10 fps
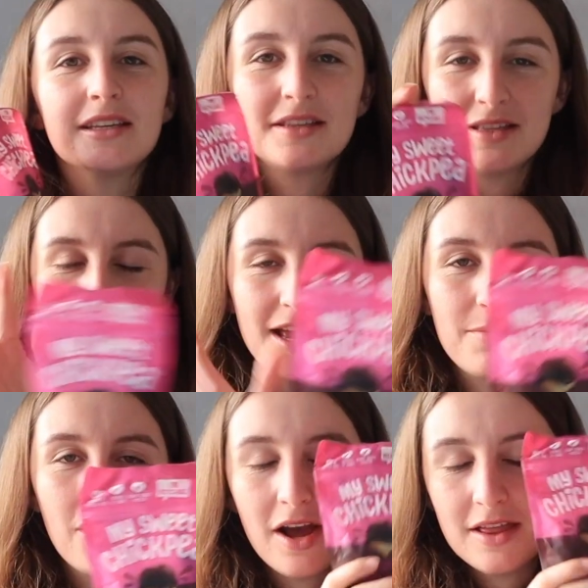This is the
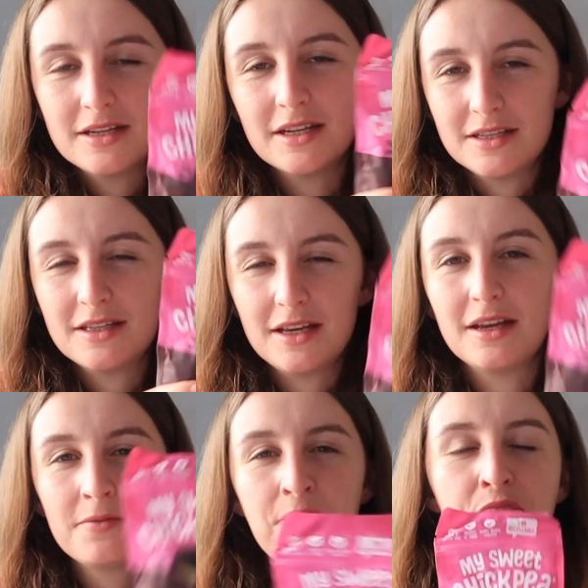same guy that does
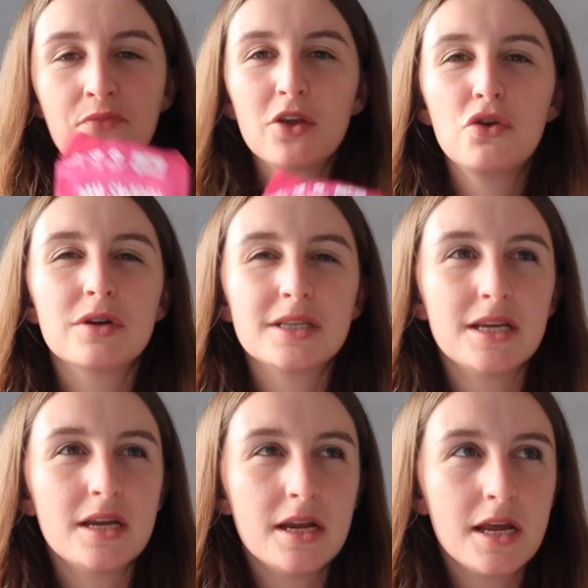the
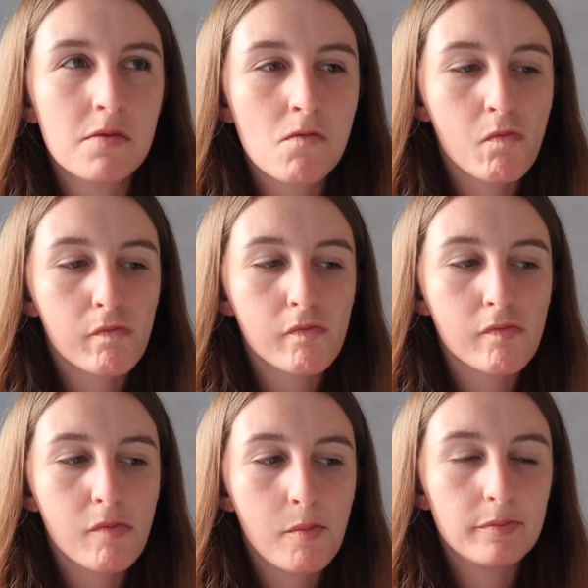Grissini
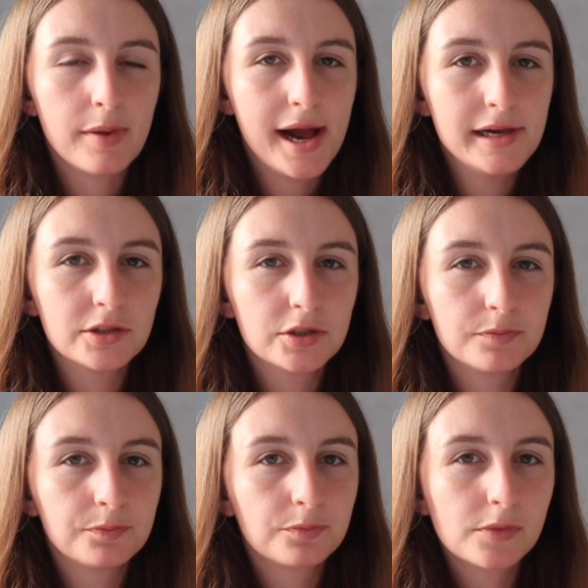bites
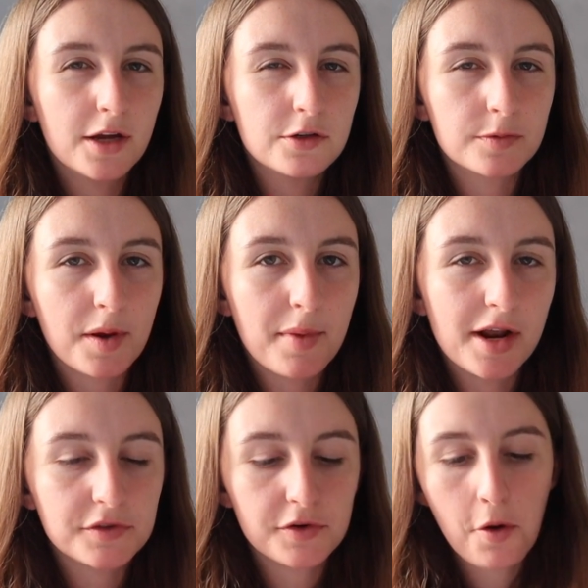that I talked about in my
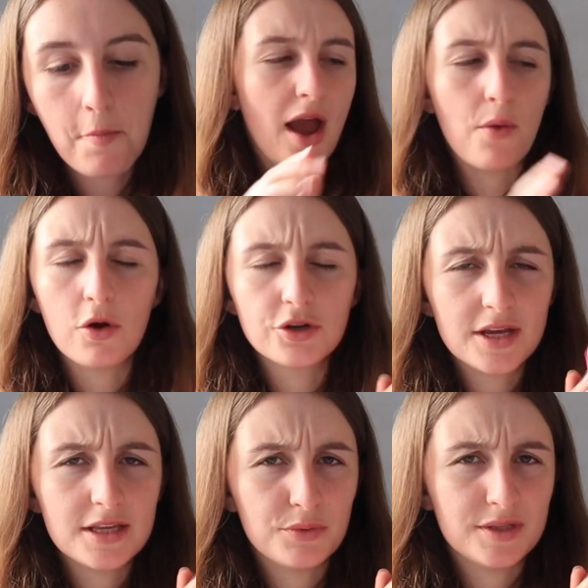last video. I won't
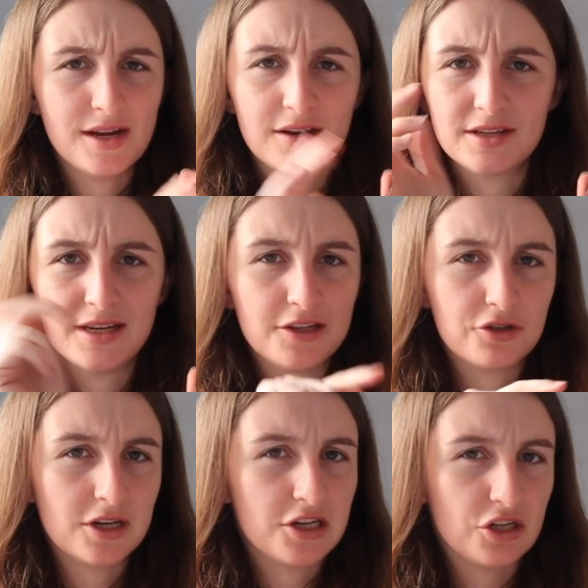try these ones now because I
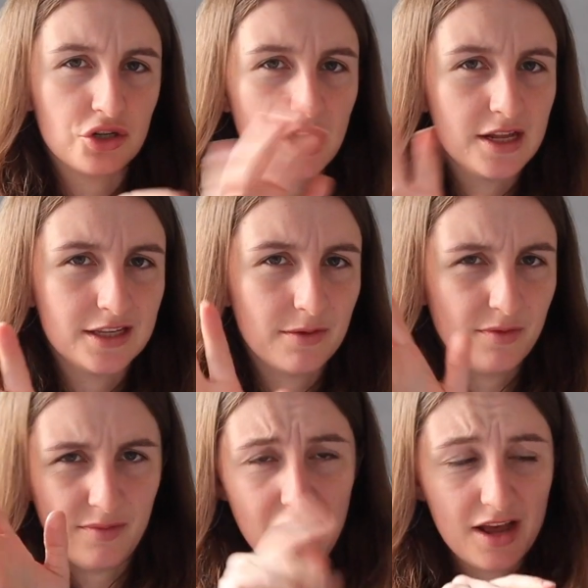literally just tried some
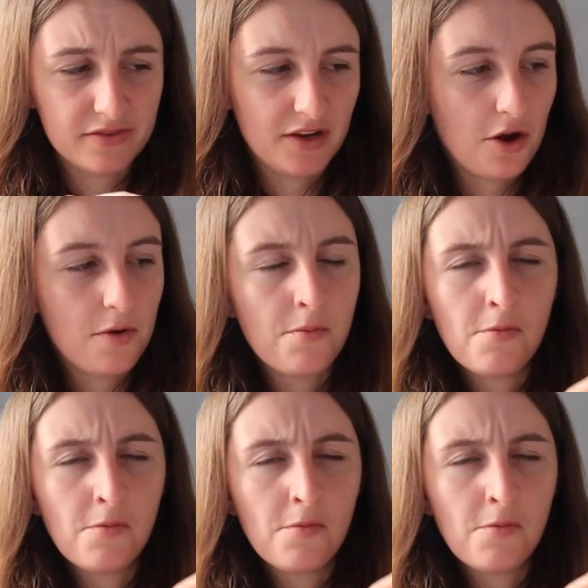in my last video.